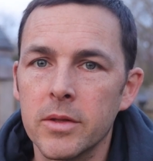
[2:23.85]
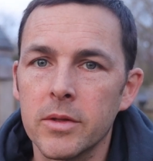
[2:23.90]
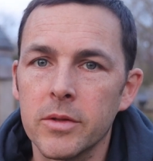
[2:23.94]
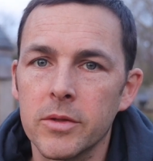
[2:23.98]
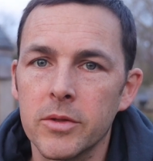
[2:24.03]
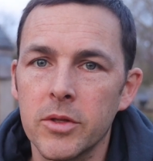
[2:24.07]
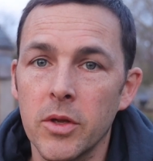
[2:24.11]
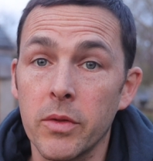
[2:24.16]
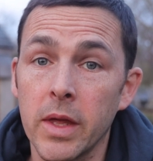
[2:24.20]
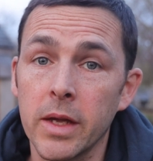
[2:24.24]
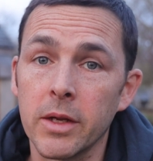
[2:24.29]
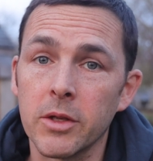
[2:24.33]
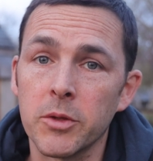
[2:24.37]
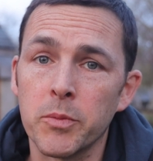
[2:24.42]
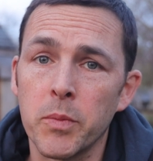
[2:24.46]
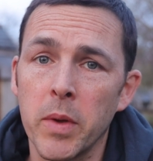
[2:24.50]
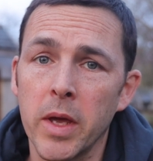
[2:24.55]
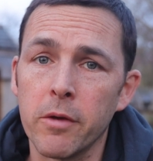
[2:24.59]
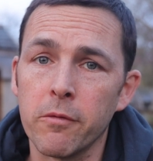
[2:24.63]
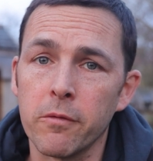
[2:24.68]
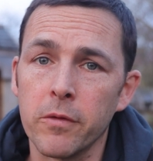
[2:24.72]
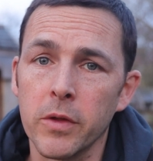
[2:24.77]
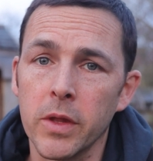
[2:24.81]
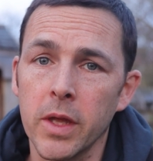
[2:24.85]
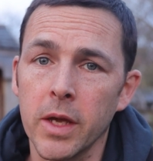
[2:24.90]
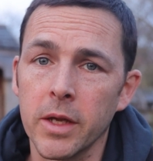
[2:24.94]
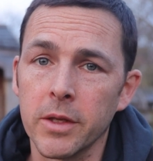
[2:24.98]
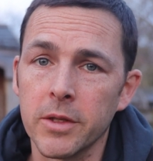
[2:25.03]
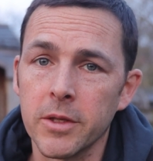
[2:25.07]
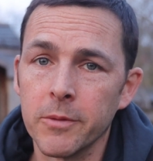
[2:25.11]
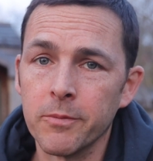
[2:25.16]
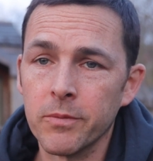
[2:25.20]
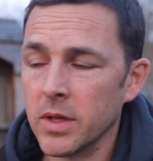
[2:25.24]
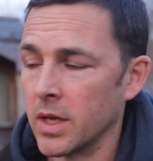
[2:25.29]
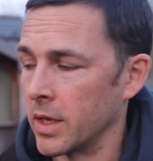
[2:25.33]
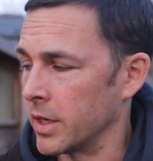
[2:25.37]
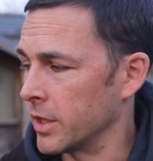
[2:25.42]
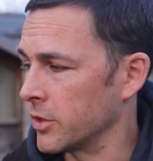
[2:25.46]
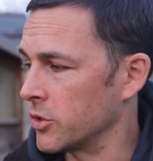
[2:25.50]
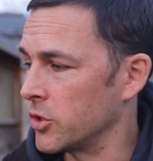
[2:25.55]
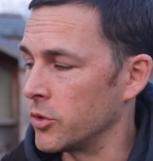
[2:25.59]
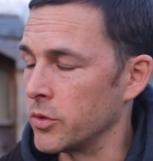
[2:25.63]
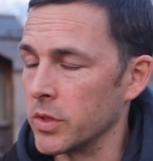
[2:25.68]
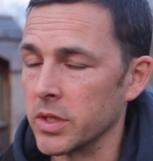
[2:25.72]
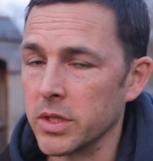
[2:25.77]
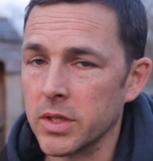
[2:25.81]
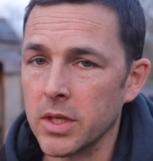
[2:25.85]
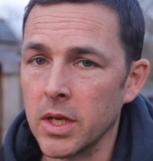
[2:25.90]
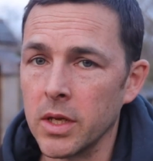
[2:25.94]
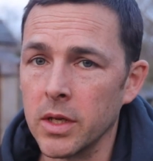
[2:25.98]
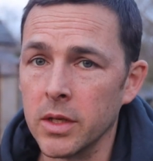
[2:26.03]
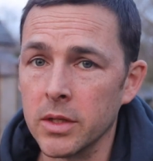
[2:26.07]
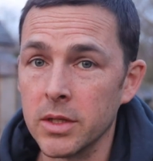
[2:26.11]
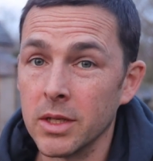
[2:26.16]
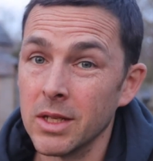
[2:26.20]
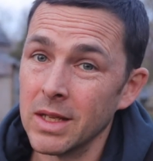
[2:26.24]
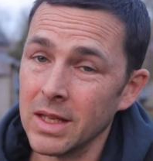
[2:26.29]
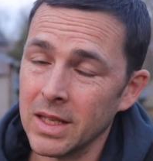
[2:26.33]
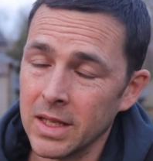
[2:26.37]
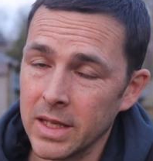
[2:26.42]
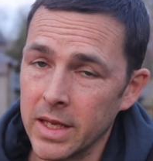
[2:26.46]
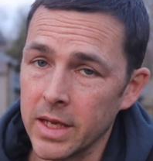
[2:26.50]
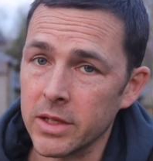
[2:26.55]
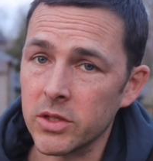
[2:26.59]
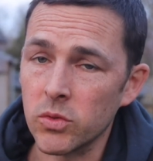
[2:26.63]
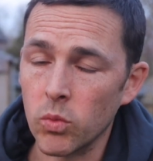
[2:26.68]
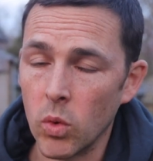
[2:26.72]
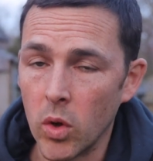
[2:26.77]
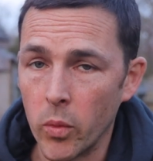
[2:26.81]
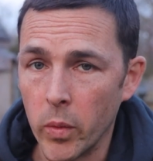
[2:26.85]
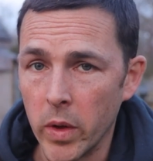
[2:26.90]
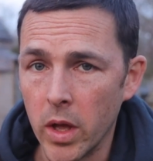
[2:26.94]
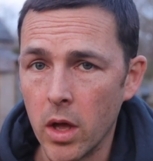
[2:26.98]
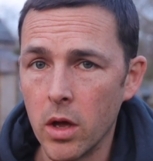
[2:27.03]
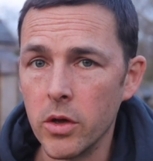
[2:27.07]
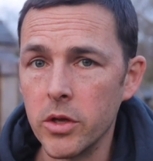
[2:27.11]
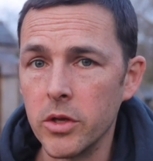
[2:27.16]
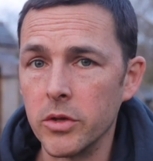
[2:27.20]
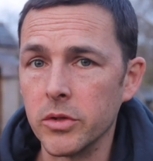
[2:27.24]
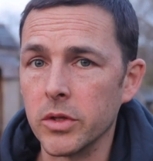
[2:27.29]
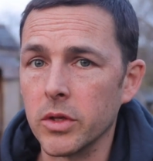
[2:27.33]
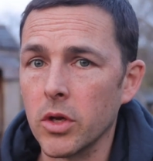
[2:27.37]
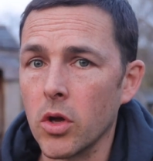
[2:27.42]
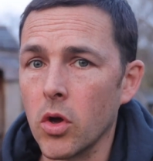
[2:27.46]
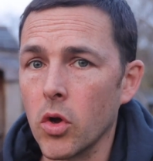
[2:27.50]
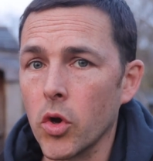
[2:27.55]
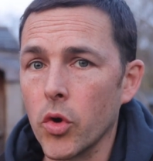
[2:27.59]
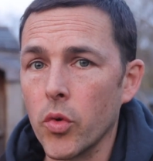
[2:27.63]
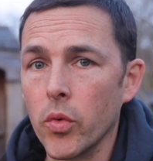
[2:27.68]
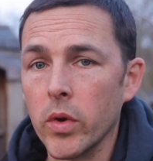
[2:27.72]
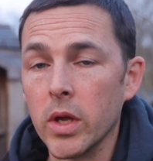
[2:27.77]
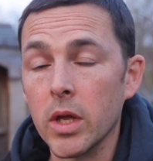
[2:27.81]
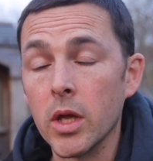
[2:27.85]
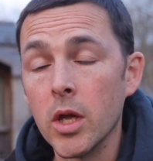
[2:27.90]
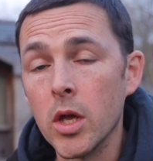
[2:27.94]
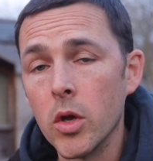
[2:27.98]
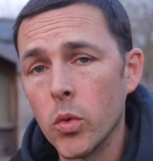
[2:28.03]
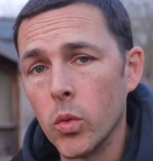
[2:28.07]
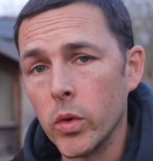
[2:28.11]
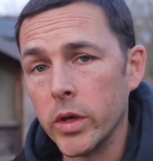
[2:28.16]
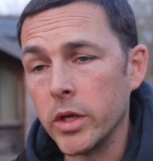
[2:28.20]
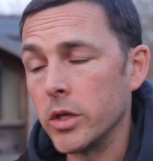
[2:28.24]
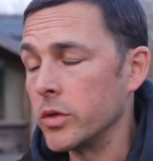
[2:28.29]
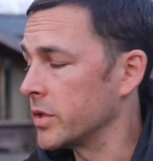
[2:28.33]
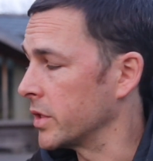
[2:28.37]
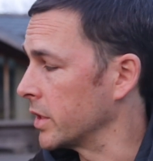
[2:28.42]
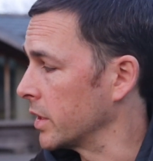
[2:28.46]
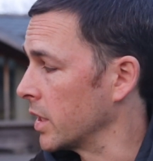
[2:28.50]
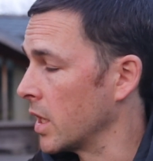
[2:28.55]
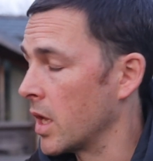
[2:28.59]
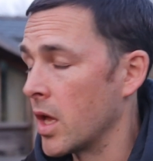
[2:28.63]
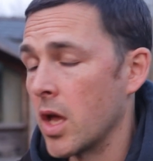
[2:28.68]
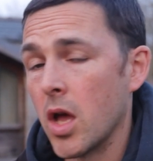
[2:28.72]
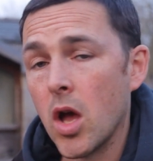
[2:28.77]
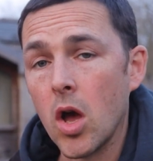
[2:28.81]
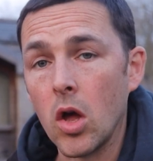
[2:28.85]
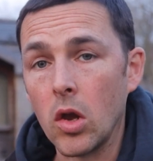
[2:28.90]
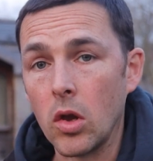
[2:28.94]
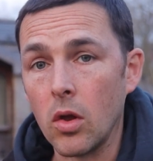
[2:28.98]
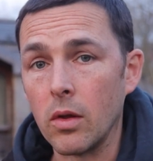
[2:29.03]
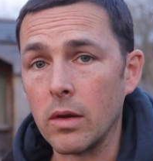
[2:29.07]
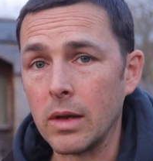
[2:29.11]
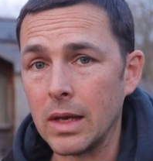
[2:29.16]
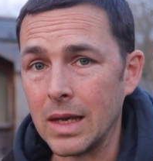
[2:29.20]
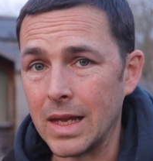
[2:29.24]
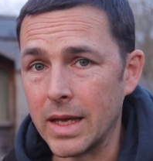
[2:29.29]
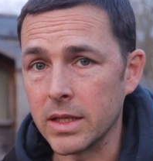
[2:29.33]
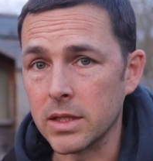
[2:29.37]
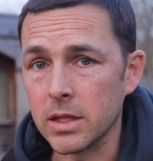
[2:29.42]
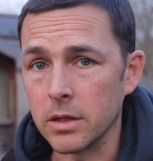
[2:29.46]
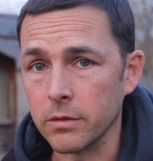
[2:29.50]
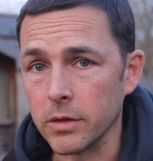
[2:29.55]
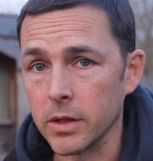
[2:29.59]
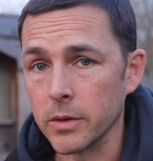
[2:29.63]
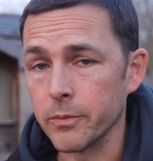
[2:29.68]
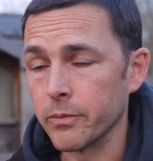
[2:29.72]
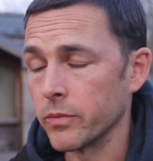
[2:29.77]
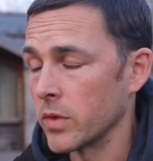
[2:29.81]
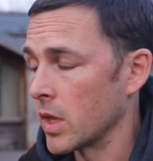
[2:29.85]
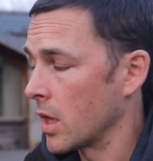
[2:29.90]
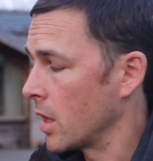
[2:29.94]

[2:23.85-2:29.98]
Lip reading: So thanks Ben for that. And as you just heard, yes, while we are using concrete, we're using a lot less of it.